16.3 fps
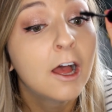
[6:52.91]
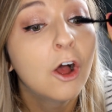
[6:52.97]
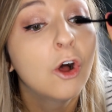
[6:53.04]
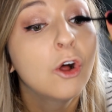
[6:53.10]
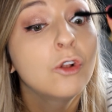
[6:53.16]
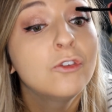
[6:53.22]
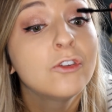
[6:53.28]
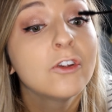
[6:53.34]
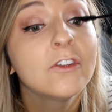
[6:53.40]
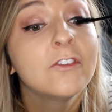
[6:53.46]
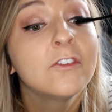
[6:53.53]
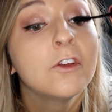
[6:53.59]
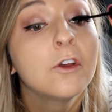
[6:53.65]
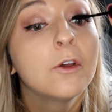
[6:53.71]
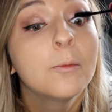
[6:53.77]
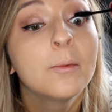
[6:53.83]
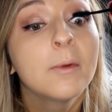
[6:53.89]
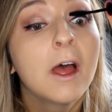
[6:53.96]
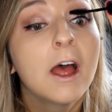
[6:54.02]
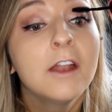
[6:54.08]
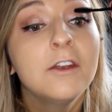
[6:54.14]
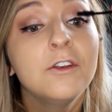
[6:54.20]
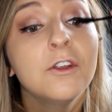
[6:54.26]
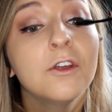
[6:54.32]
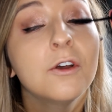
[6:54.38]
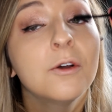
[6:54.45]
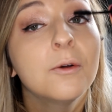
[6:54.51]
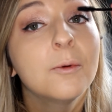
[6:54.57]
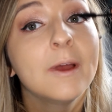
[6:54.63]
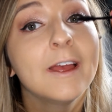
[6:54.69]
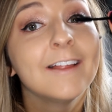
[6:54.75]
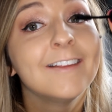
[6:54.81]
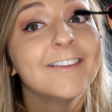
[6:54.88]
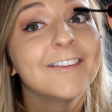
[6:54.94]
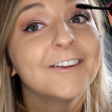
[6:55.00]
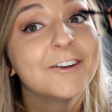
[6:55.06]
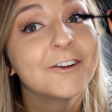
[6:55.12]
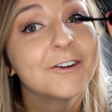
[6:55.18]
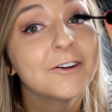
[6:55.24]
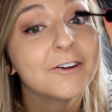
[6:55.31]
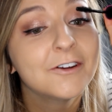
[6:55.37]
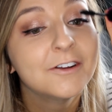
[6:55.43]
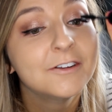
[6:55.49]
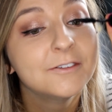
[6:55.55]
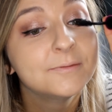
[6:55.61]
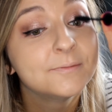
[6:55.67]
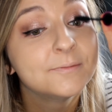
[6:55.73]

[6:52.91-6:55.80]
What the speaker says: All dressed up and nowhere to go.